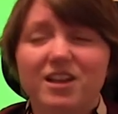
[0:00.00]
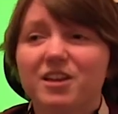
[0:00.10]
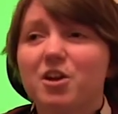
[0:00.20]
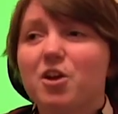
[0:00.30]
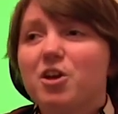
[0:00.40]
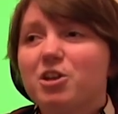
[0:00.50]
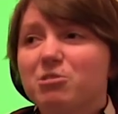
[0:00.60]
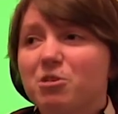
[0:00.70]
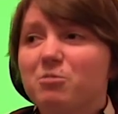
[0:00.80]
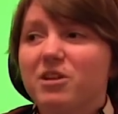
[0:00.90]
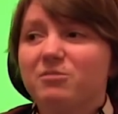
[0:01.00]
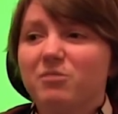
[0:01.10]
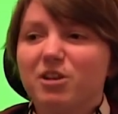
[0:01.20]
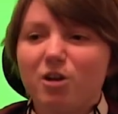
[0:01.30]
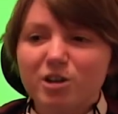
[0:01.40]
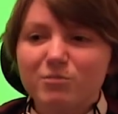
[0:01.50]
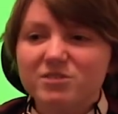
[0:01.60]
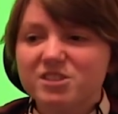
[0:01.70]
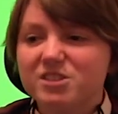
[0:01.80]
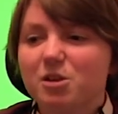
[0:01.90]
Like, you know, when, when an
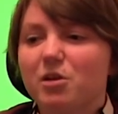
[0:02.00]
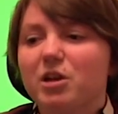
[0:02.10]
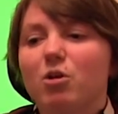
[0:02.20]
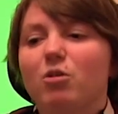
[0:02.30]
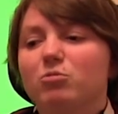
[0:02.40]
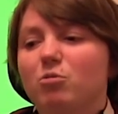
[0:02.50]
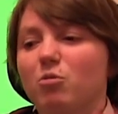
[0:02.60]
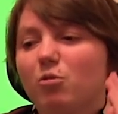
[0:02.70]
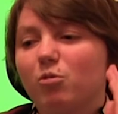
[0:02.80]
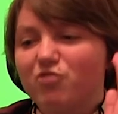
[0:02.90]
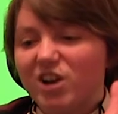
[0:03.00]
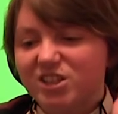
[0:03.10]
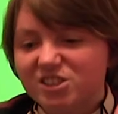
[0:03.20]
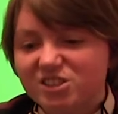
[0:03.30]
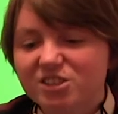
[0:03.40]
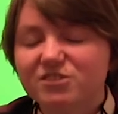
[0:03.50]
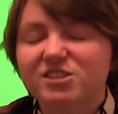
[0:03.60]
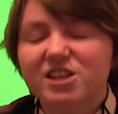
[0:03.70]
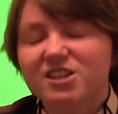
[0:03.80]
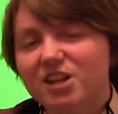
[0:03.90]
argument scene's going on or, or really
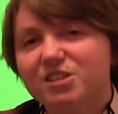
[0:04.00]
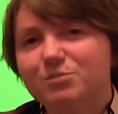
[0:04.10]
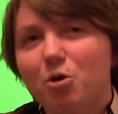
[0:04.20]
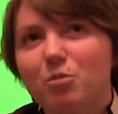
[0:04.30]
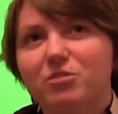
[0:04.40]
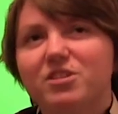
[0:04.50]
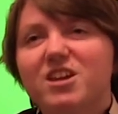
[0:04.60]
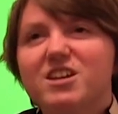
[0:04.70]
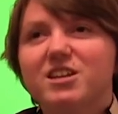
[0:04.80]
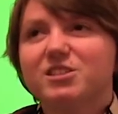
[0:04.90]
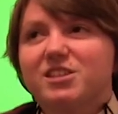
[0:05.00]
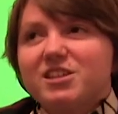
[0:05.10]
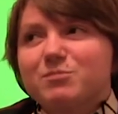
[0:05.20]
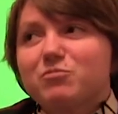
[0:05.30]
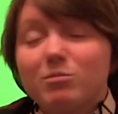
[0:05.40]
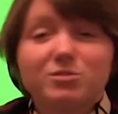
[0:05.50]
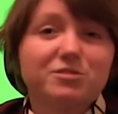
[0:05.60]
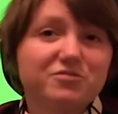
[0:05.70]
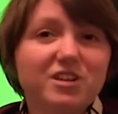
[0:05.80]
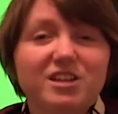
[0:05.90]
serious, intense moment is, is sometimes
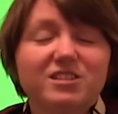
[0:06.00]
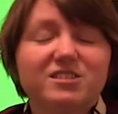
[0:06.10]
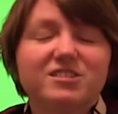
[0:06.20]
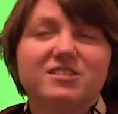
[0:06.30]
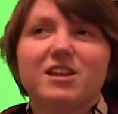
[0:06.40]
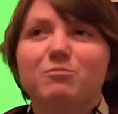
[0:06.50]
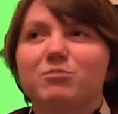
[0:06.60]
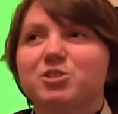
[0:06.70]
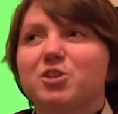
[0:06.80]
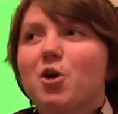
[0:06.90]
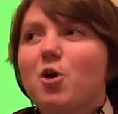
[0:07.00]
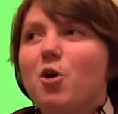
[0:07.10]
the funniest because then we just